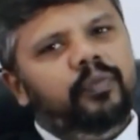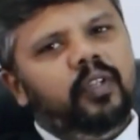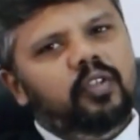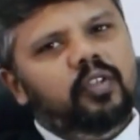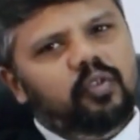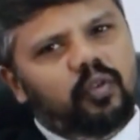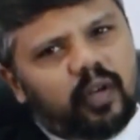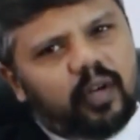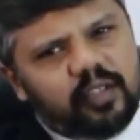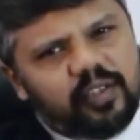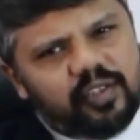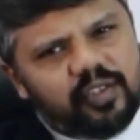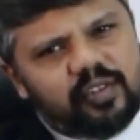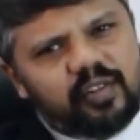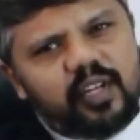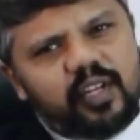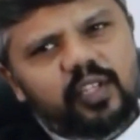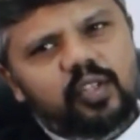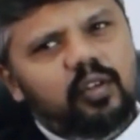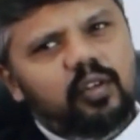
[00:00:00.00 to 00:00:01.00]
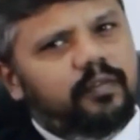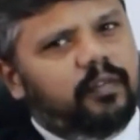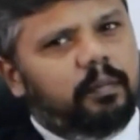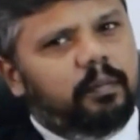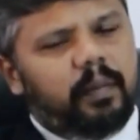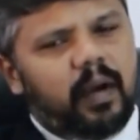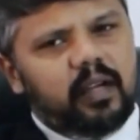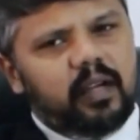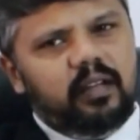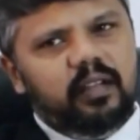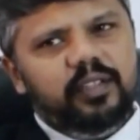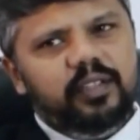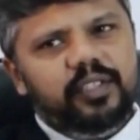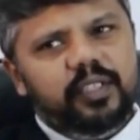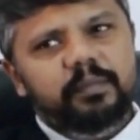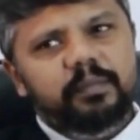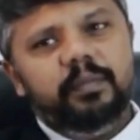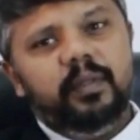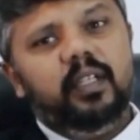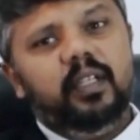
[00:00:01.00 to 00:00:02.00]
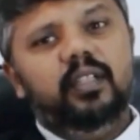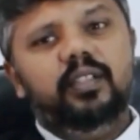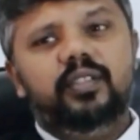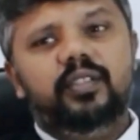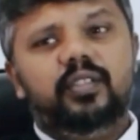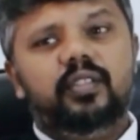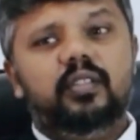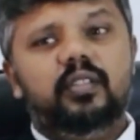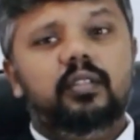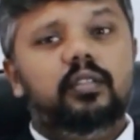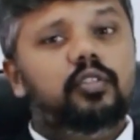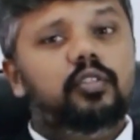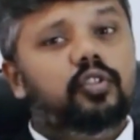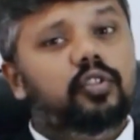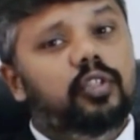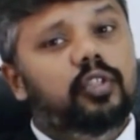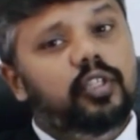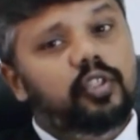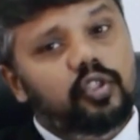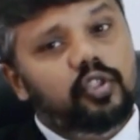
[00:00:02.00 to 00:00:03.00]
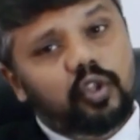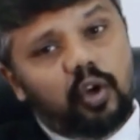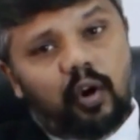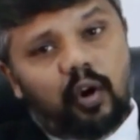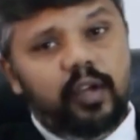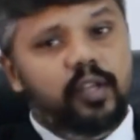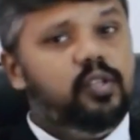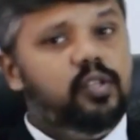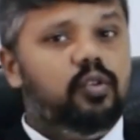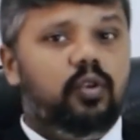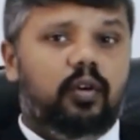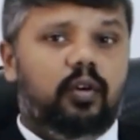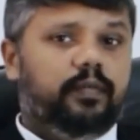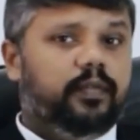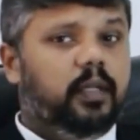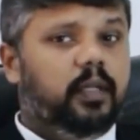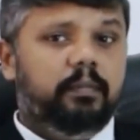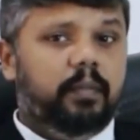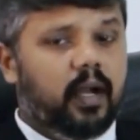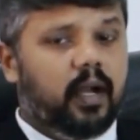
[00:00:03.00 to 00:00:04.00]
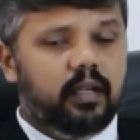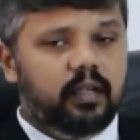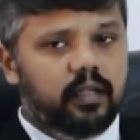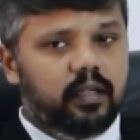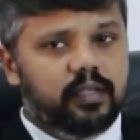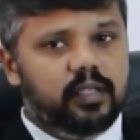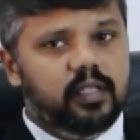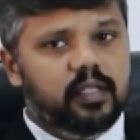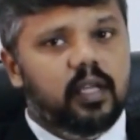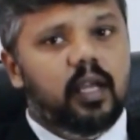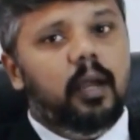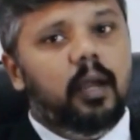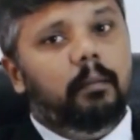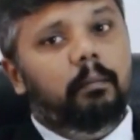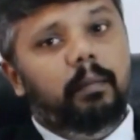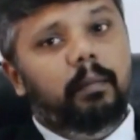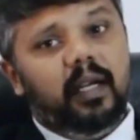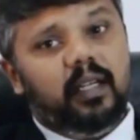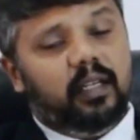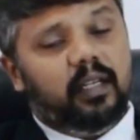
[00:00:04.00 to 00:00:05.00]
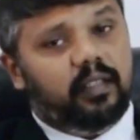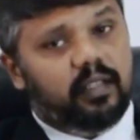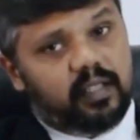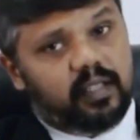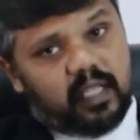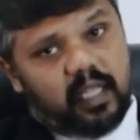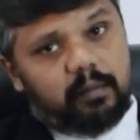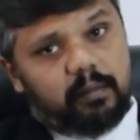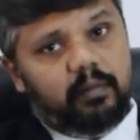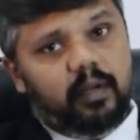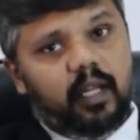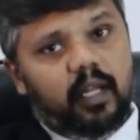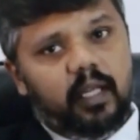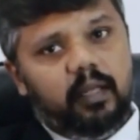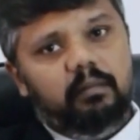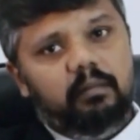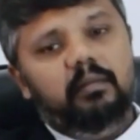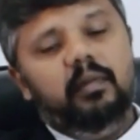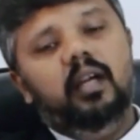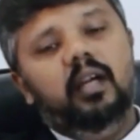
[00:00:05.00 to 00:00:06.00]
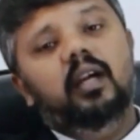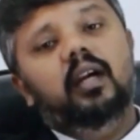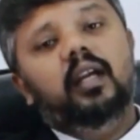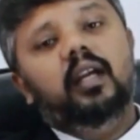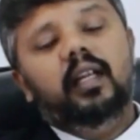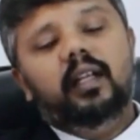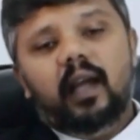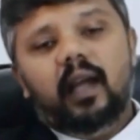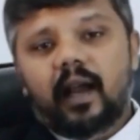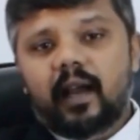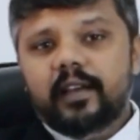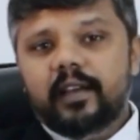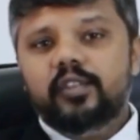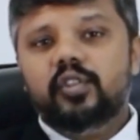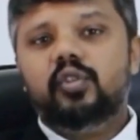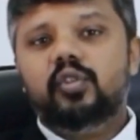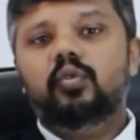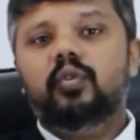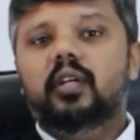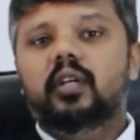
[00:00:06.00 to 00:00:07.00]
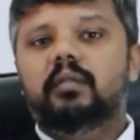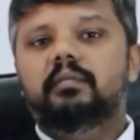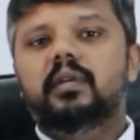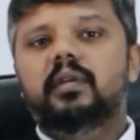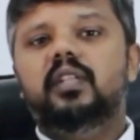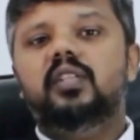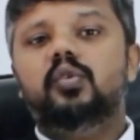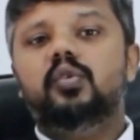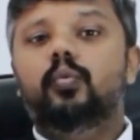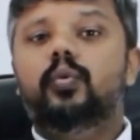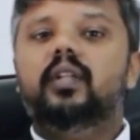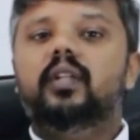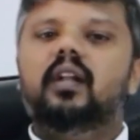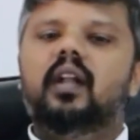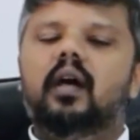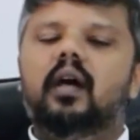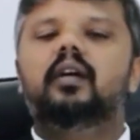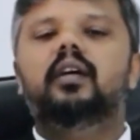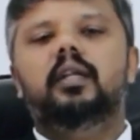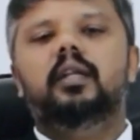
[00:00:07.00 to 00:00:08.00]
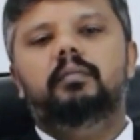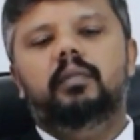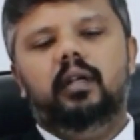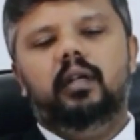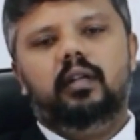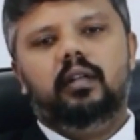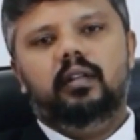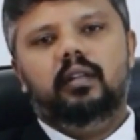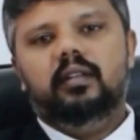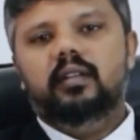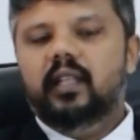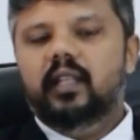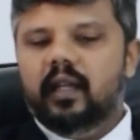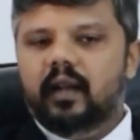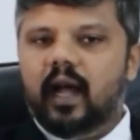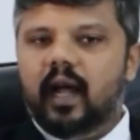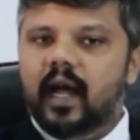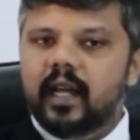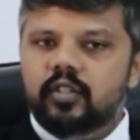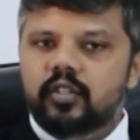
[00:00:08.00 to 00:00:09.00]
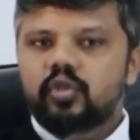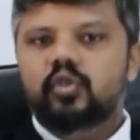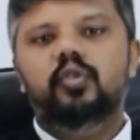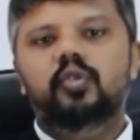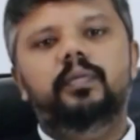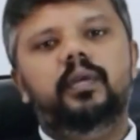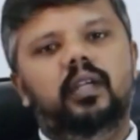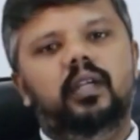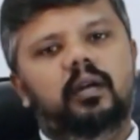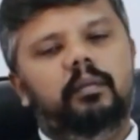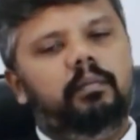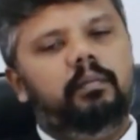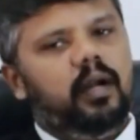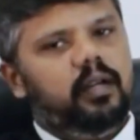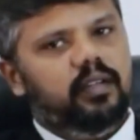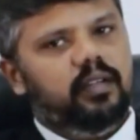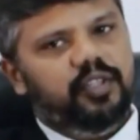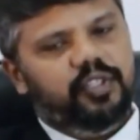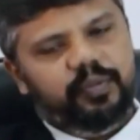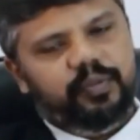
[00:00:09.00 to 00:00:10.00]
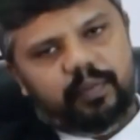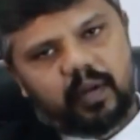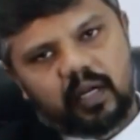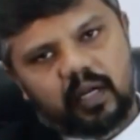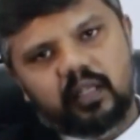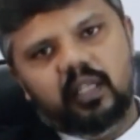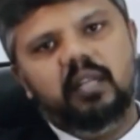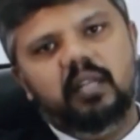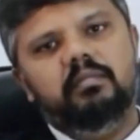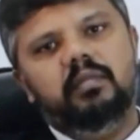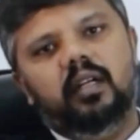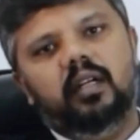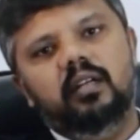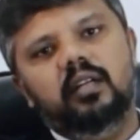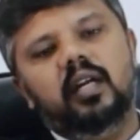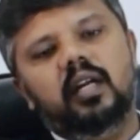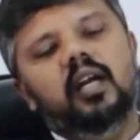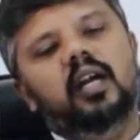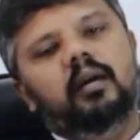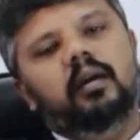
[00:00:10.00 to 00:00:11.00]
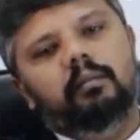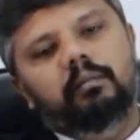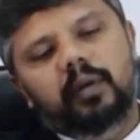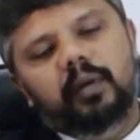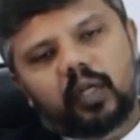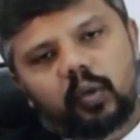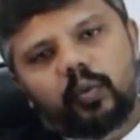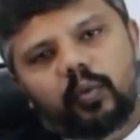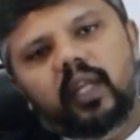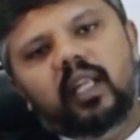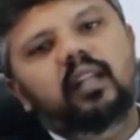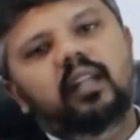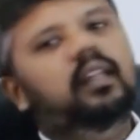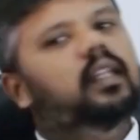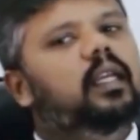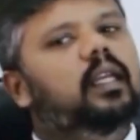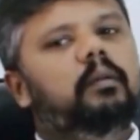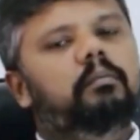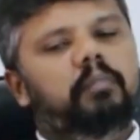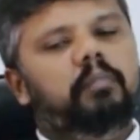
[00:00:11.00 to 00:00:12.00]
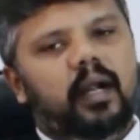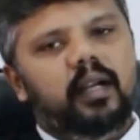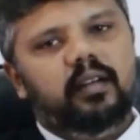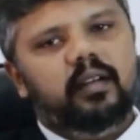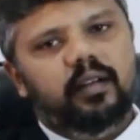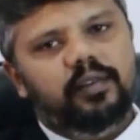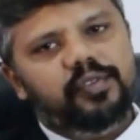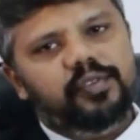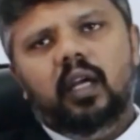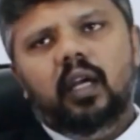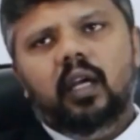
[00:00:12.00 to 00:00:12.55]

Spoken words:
So registration of a partnership is the choice of the partners, but at the same time it has to commence with an agreement. There has to be a partnership agreement between the partners.